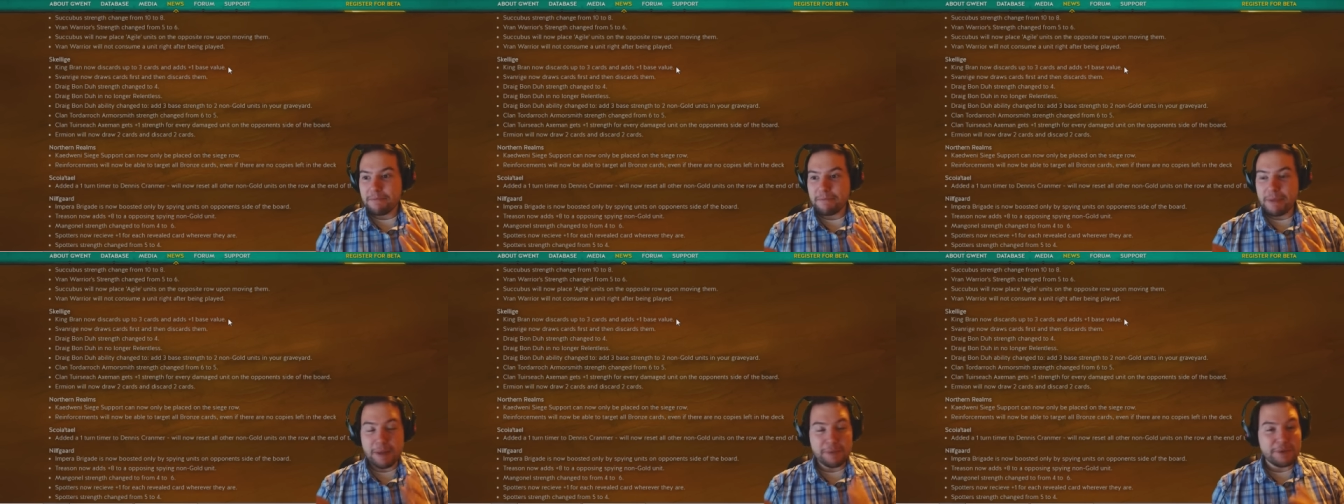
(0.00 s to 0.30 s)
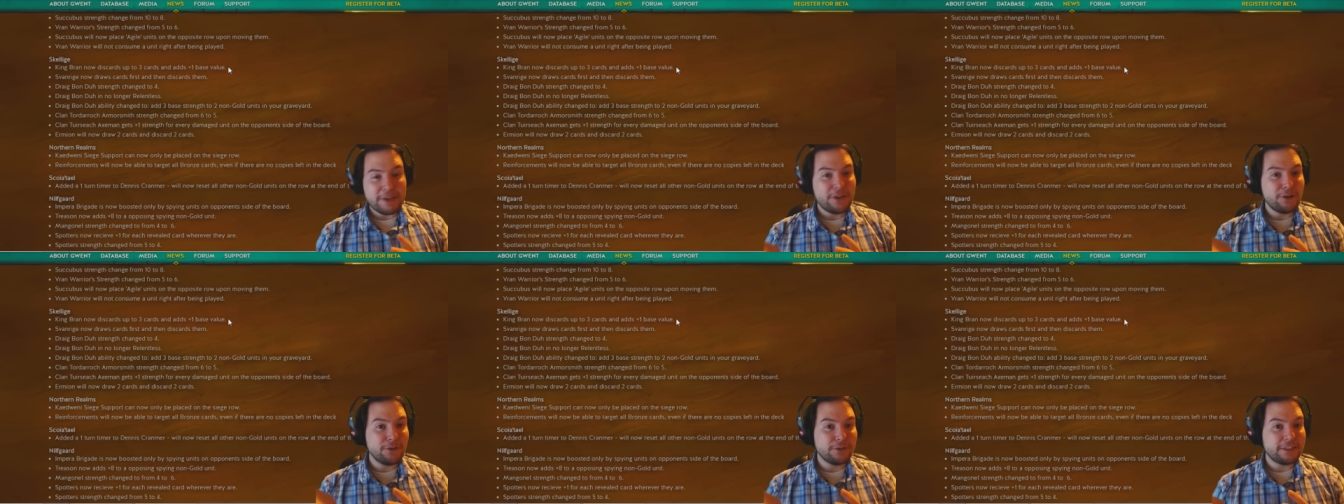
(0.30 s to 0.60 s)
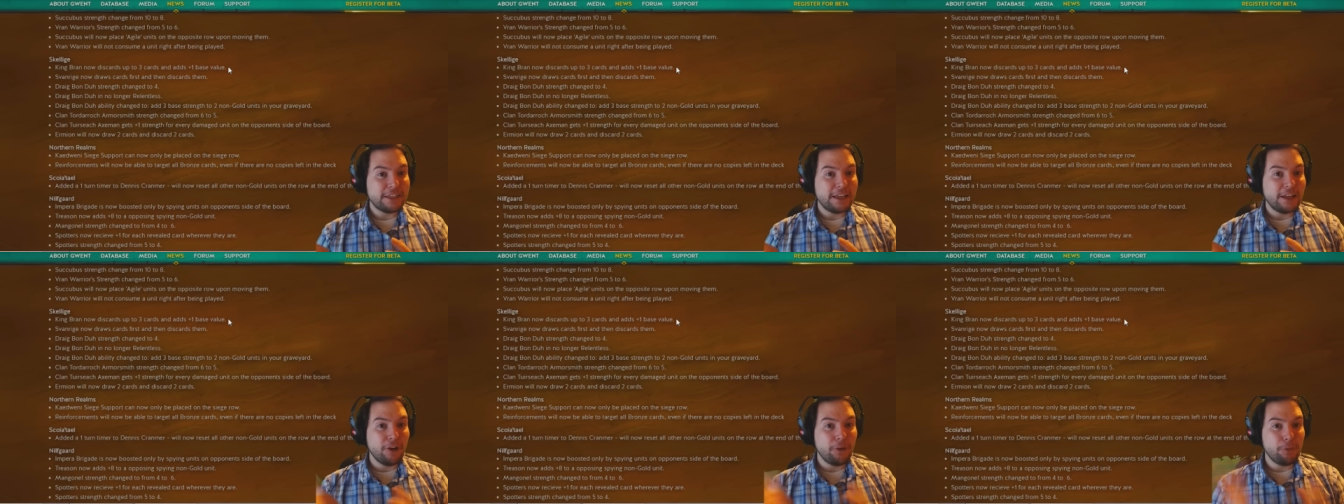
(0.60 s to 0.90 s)
Maybe he'll
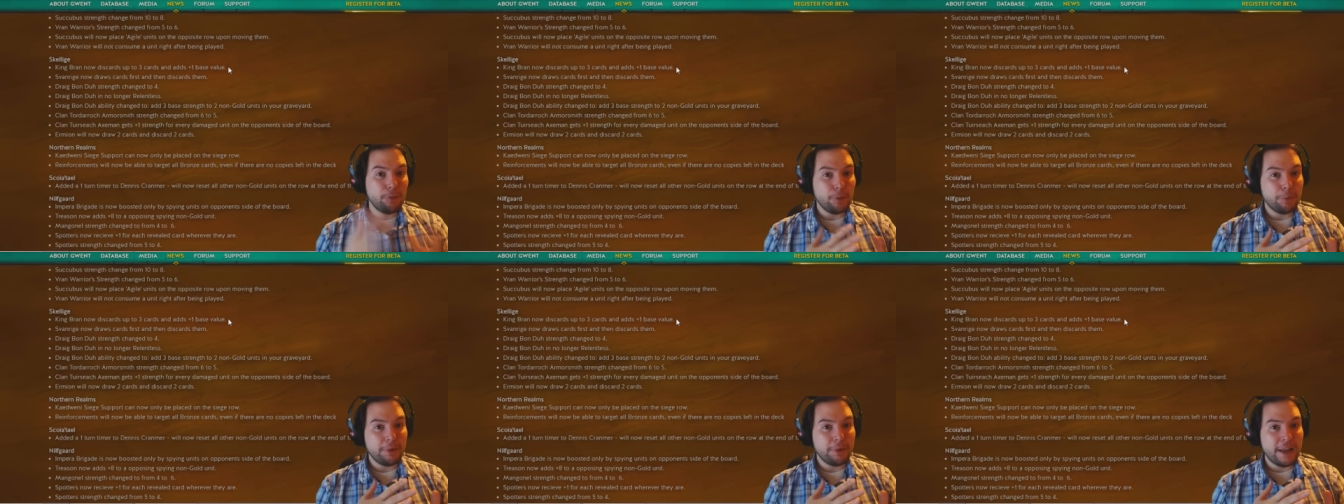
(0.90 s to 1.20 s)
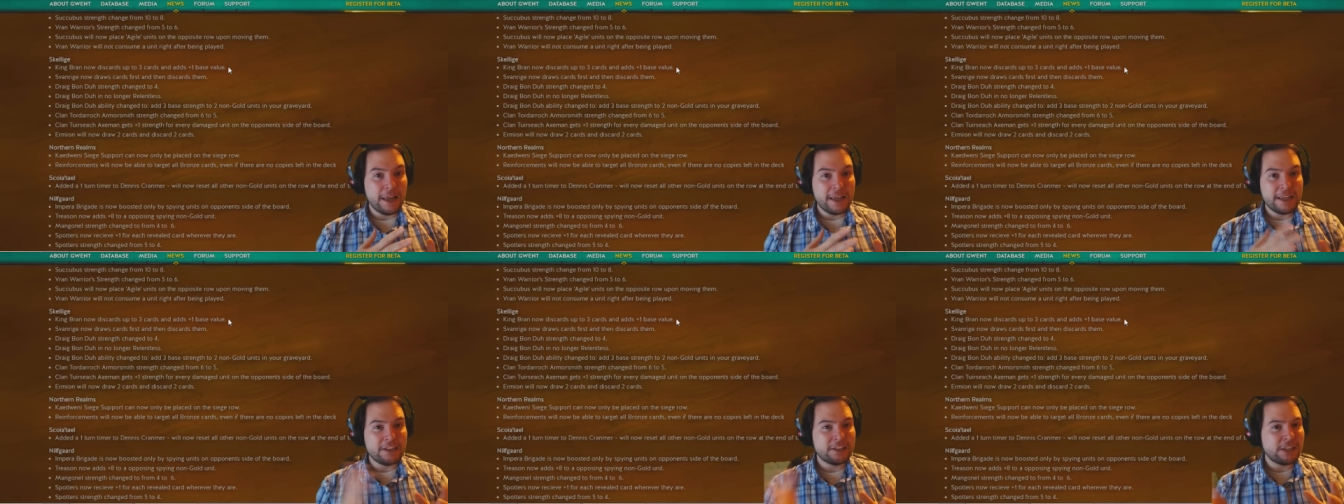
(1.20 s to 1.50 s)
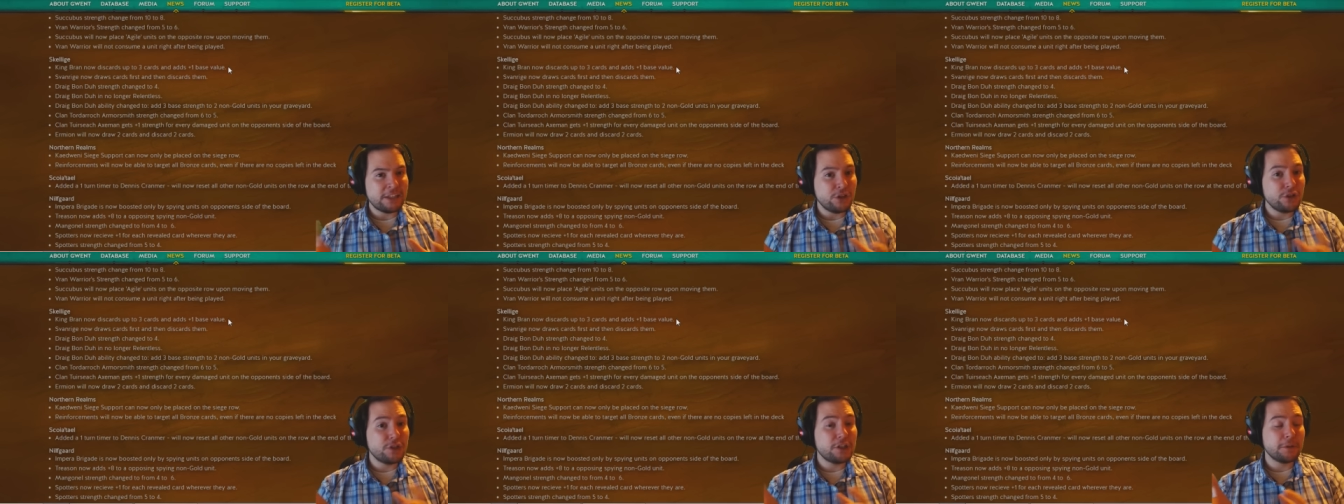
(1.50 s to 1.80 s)
see a lot more play because
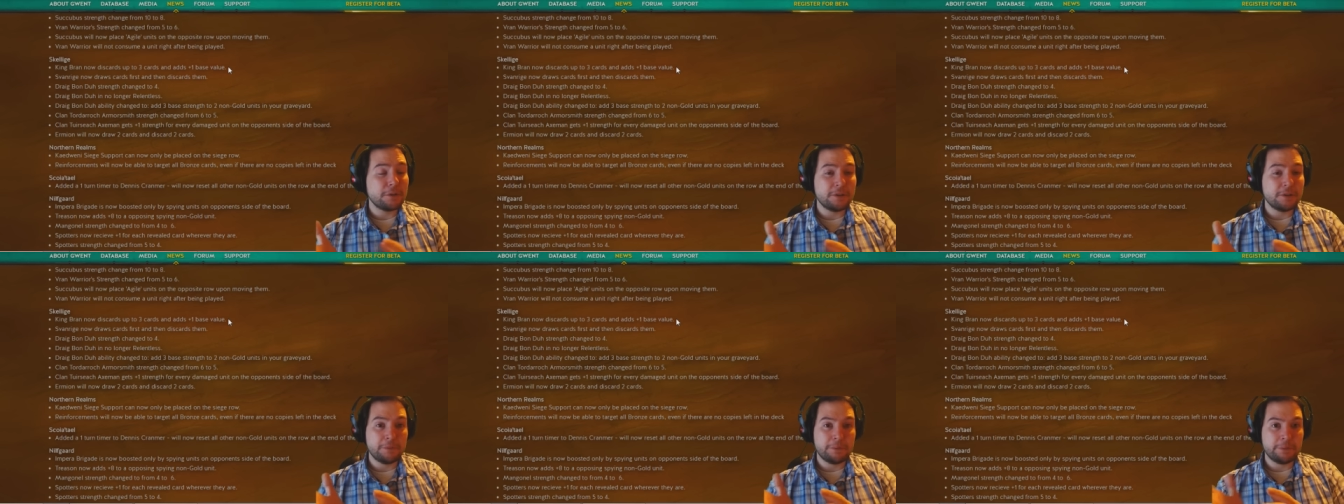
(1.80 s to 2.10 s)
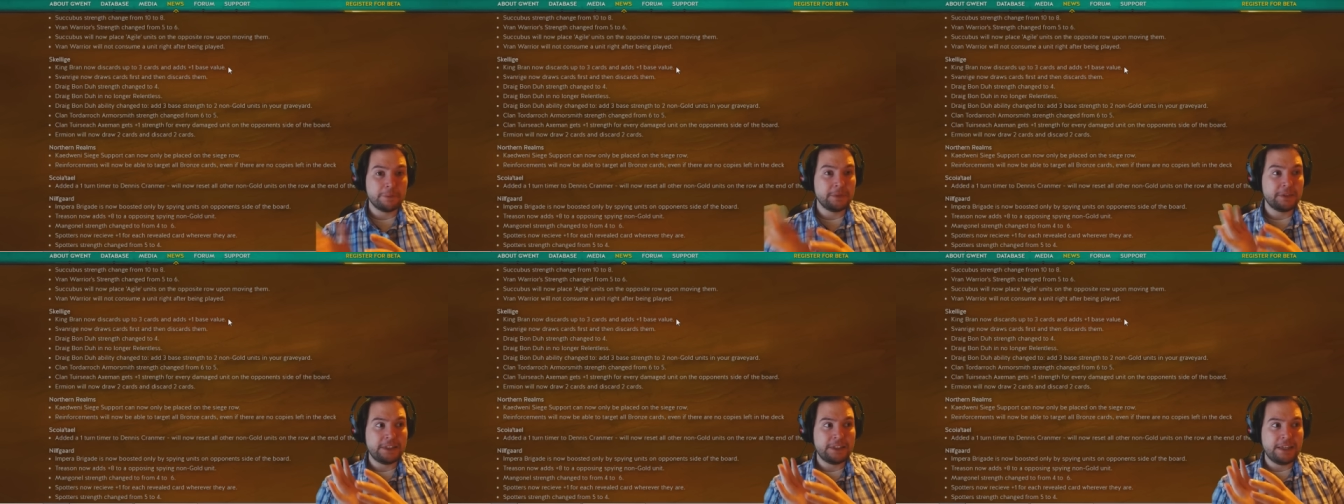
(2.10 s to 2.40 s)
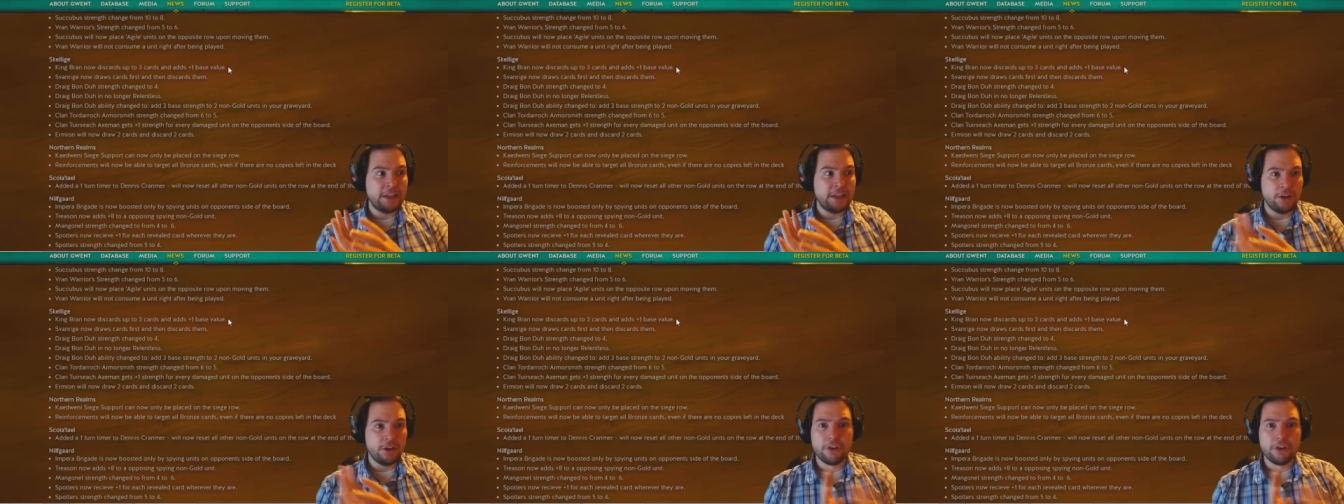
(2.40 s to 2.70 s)
he used to
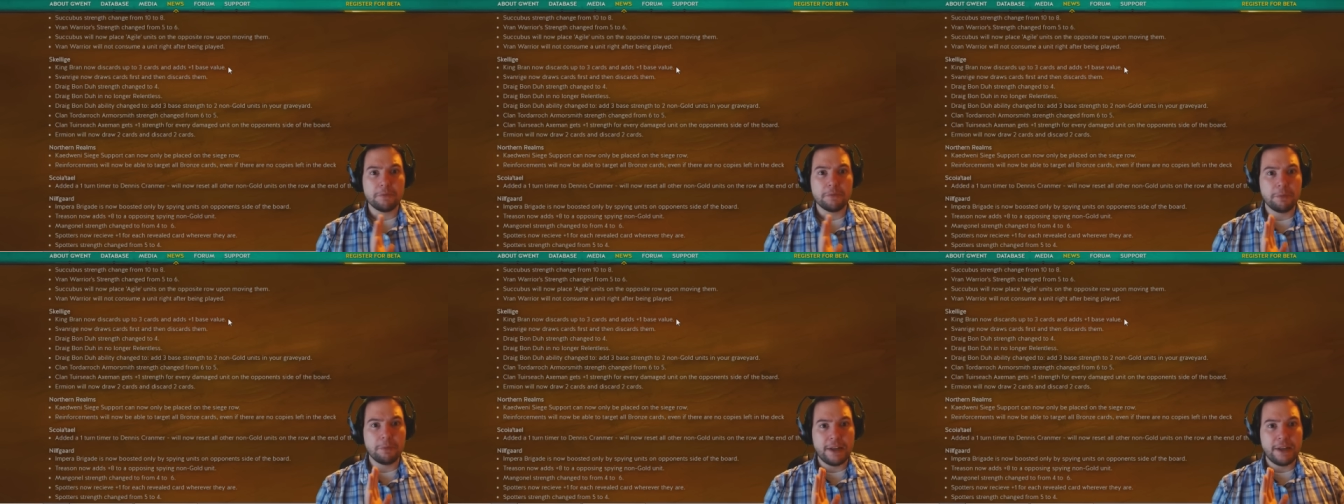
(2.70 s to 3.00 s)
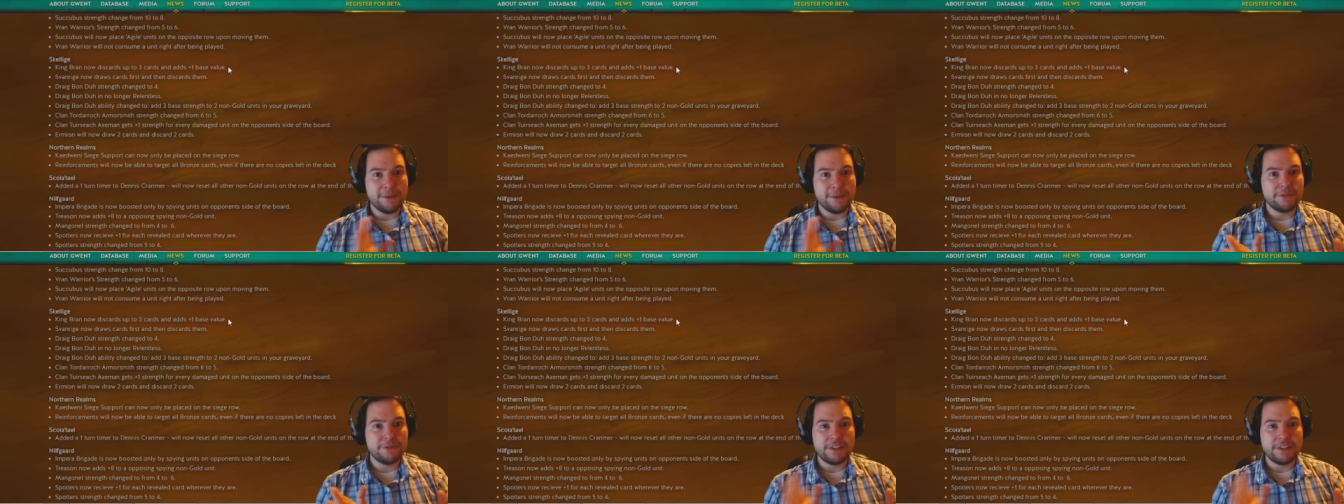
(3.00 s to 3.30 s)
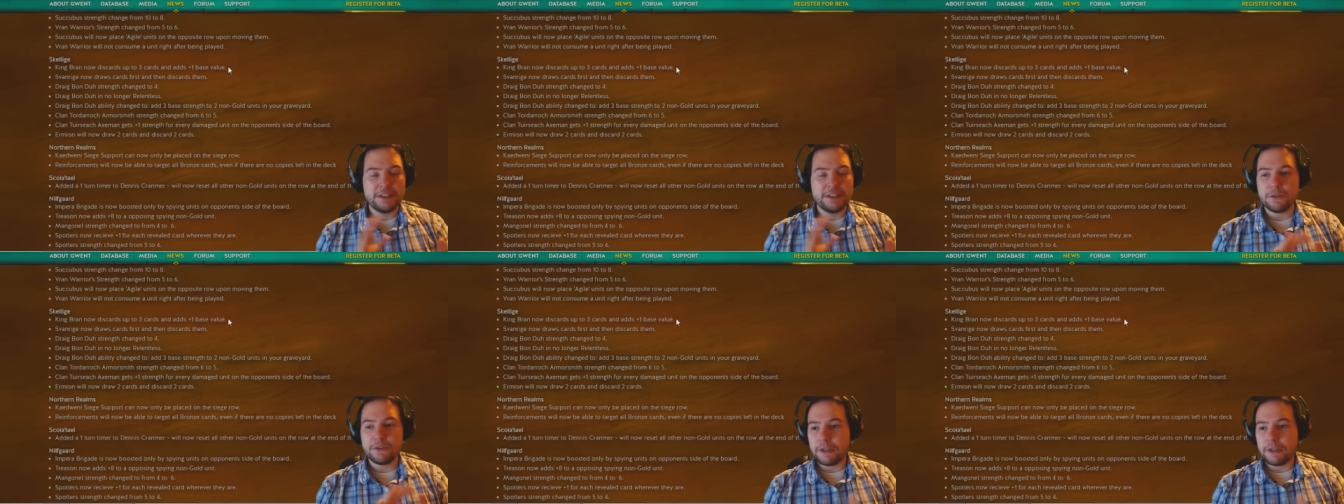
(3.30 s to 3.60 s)
see a lot of play with
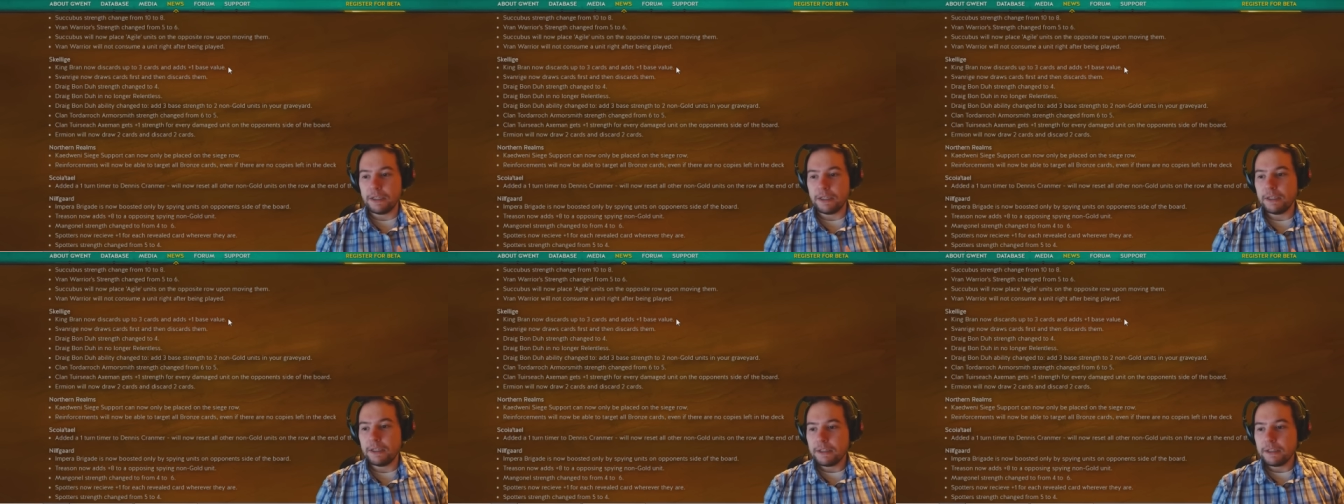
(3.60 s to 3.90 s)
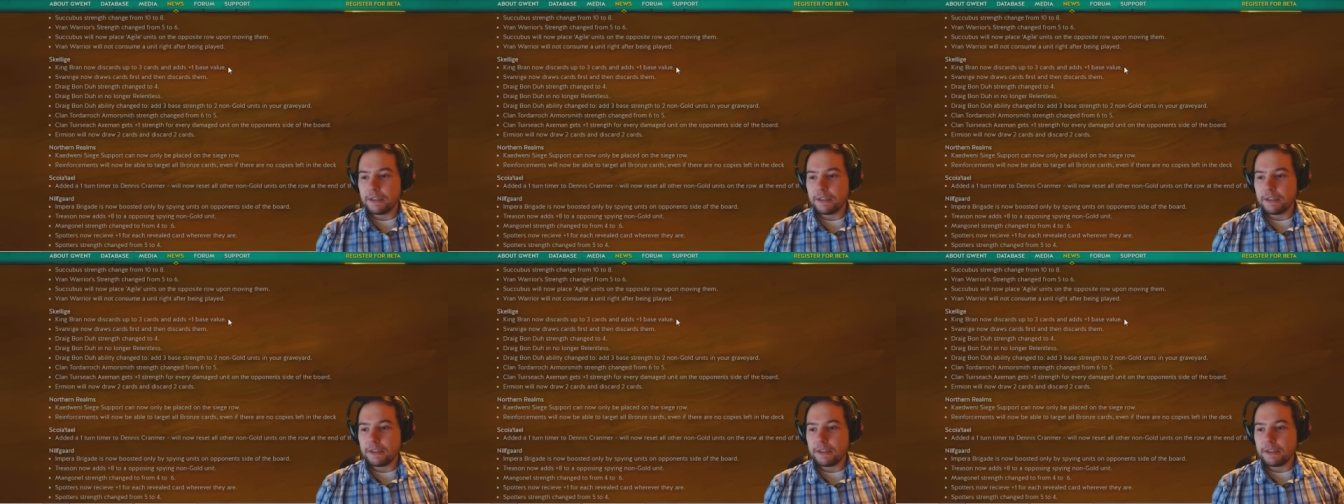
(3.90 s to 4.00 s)
Decoy.